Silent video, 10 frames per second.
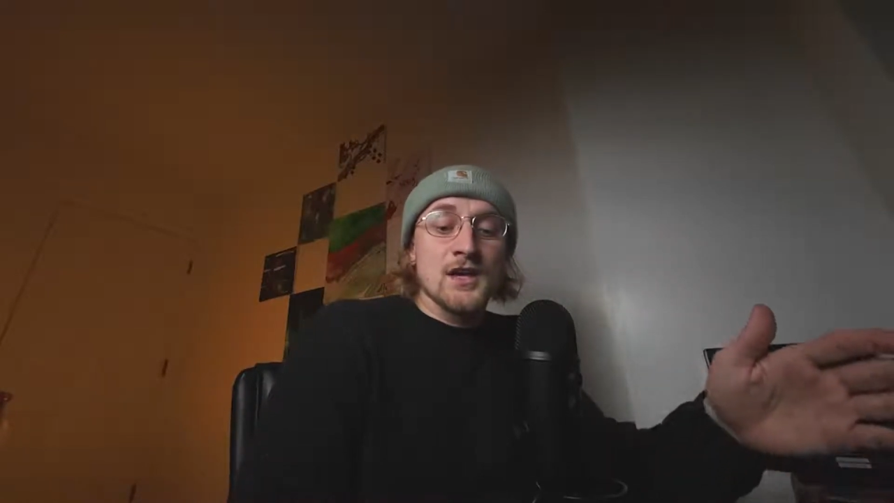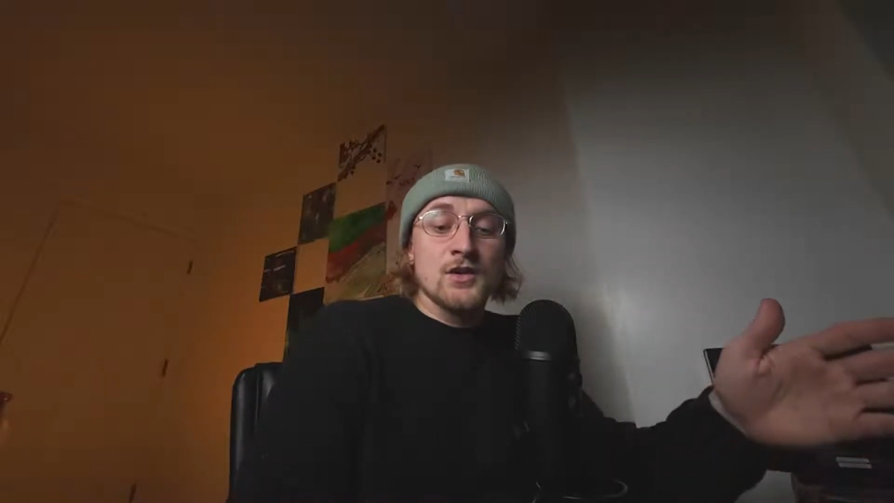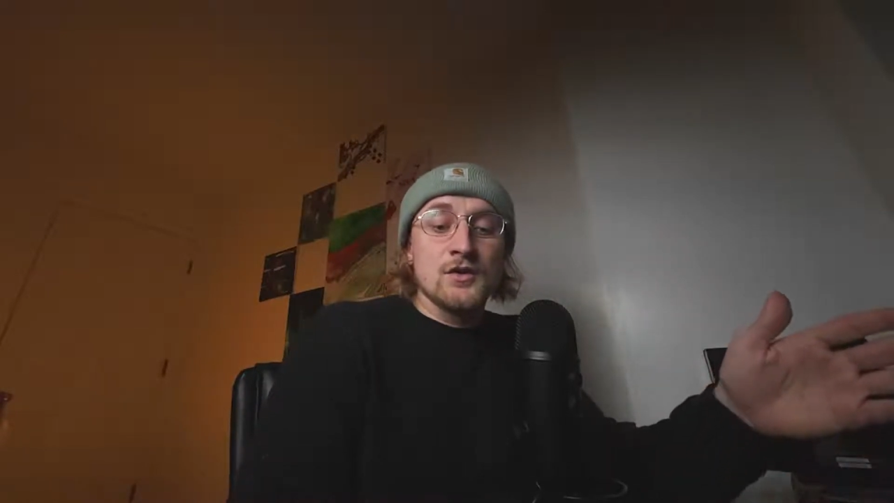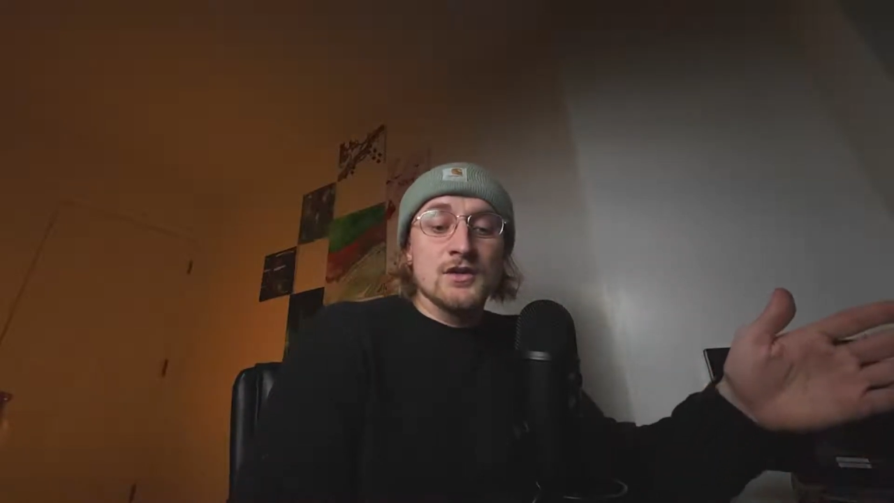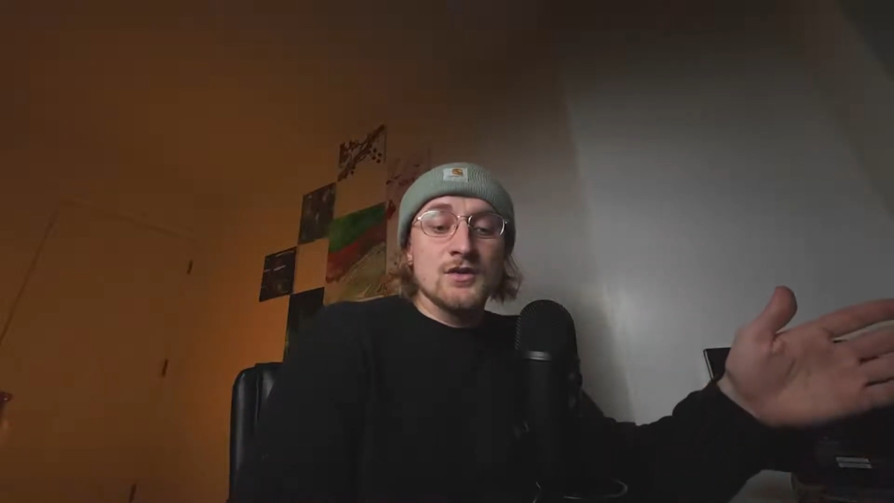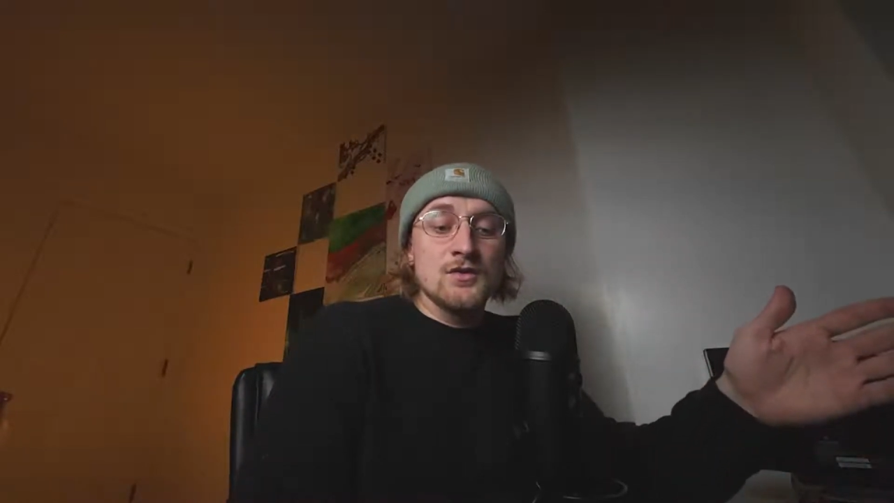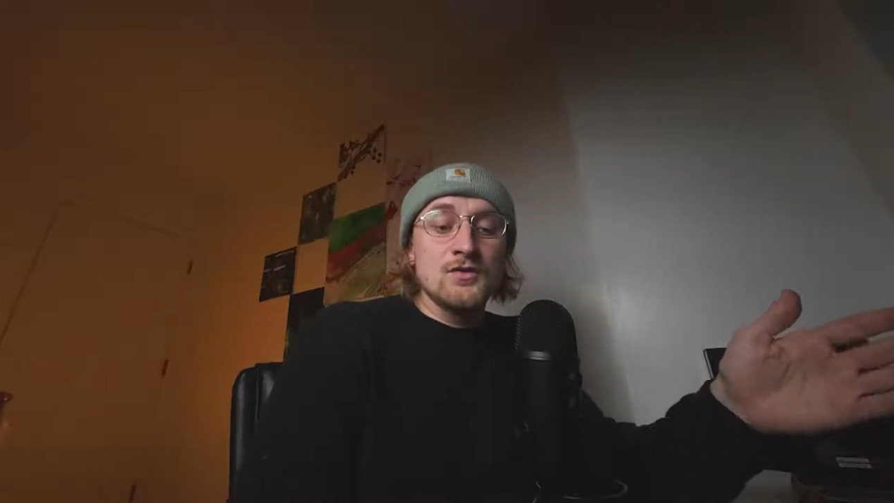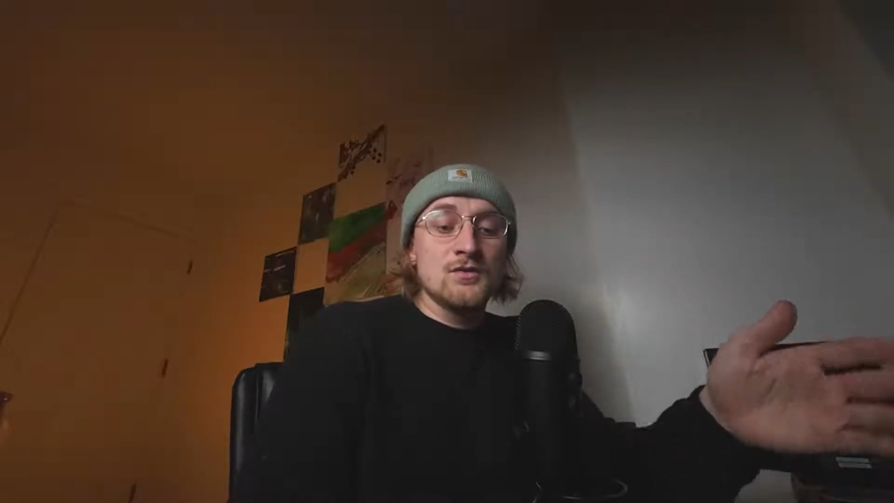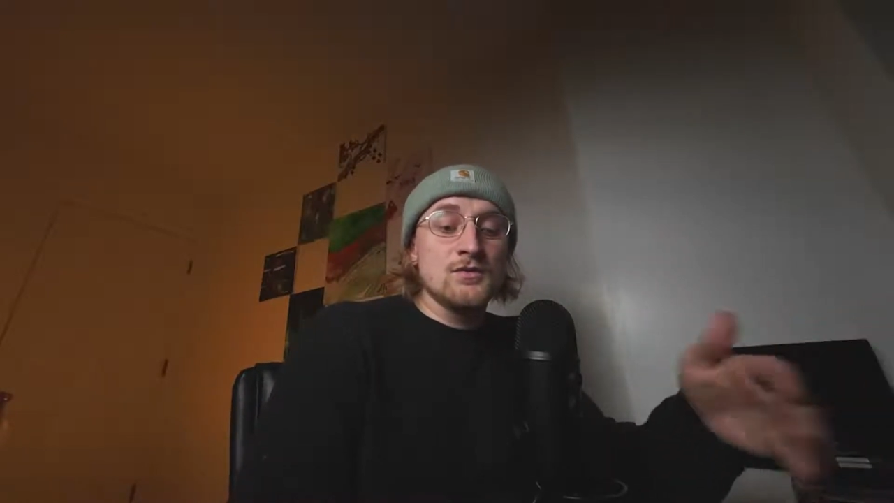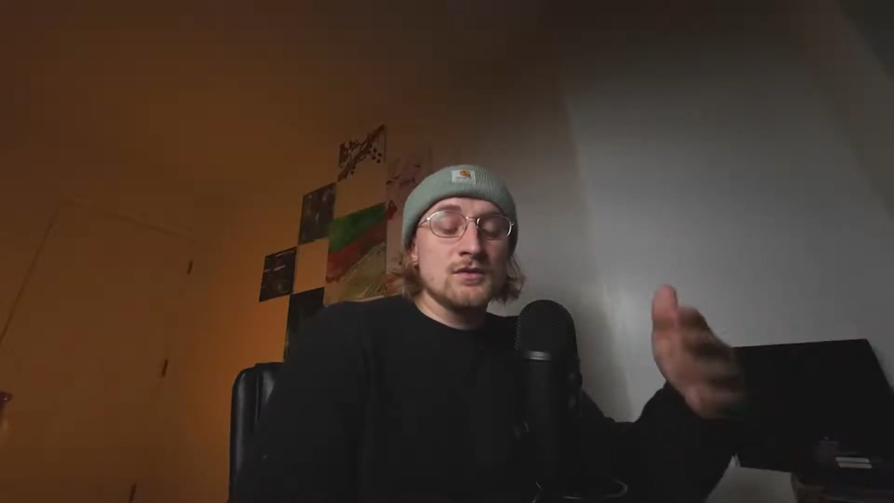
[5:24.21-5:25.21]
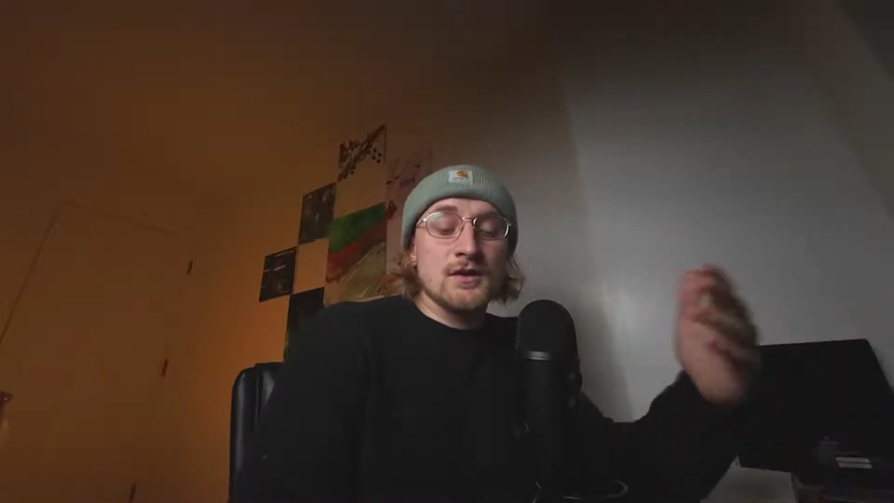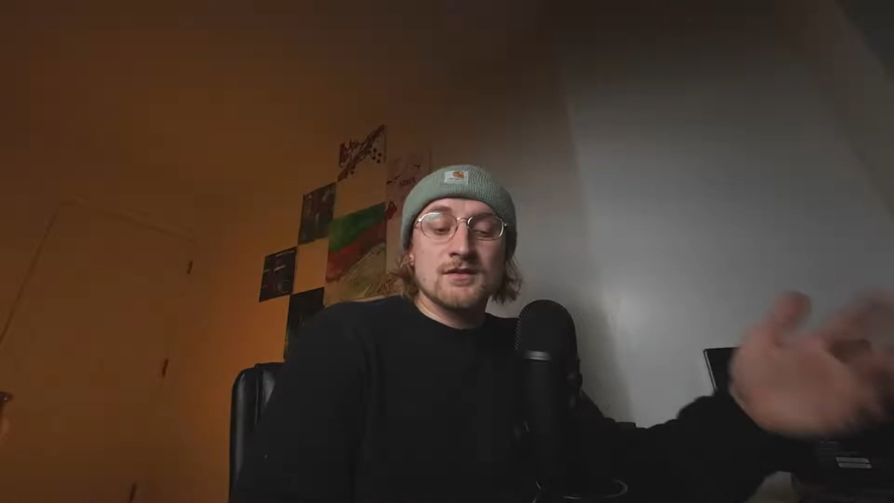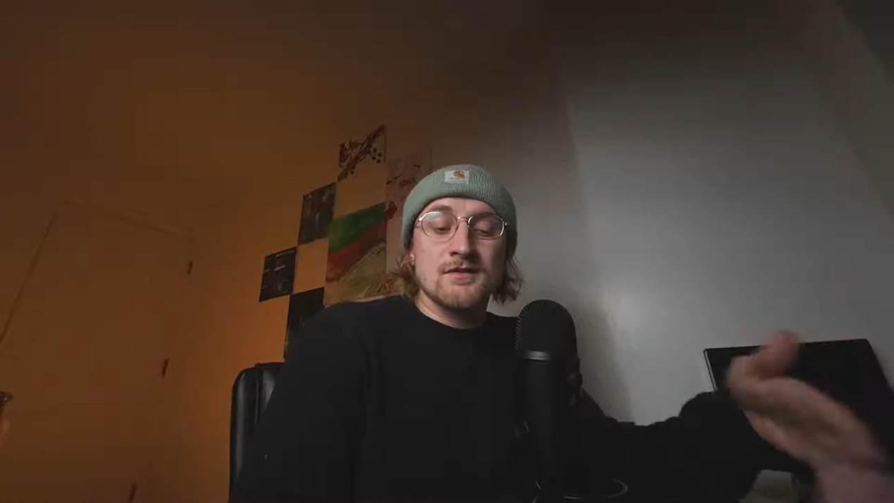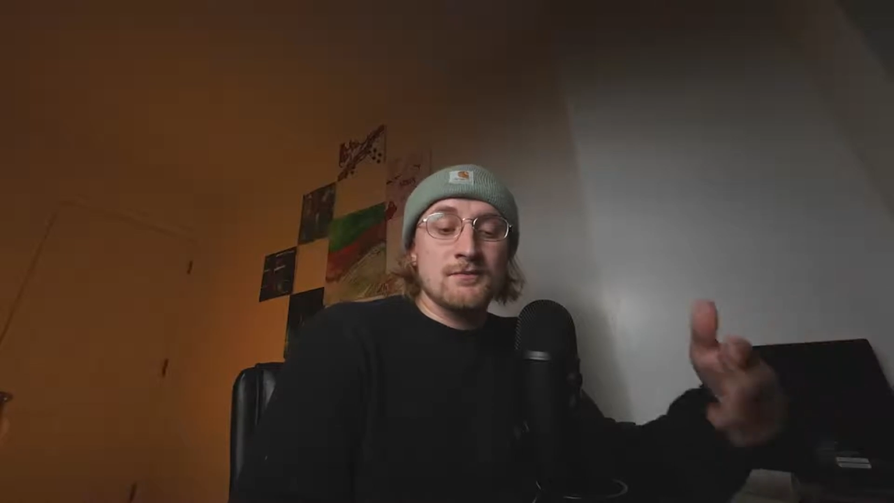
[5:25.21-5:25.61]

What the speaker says: you can do, there's a